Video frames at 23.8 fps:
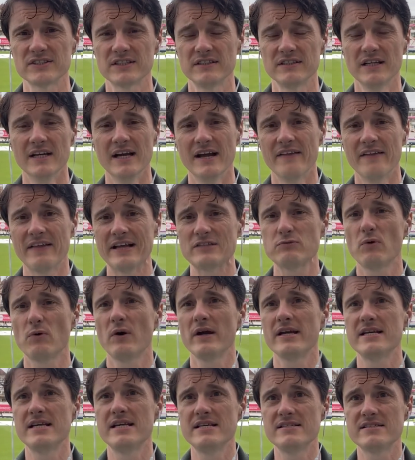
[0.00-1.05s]
And that's
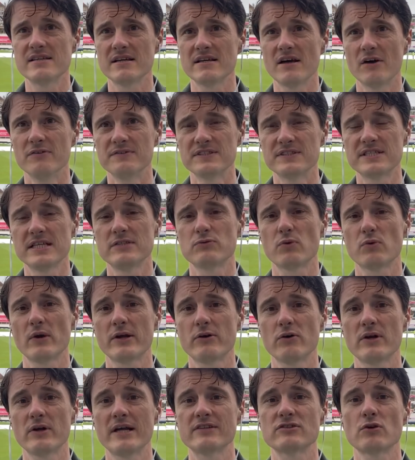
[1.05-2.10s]
why his overseas
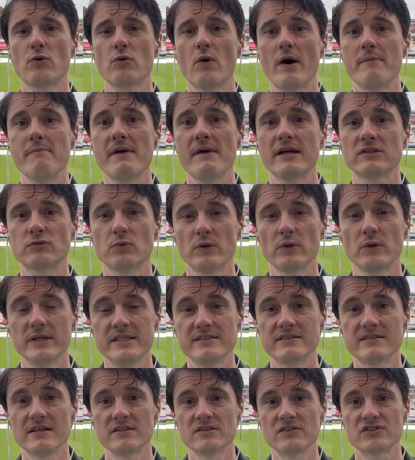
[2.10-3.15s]
record hasn't quite matched what he's
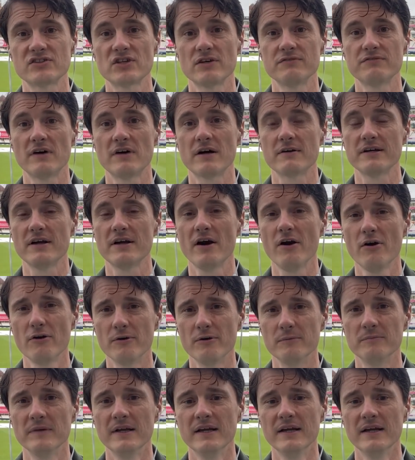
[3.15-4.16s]
done so far in the home.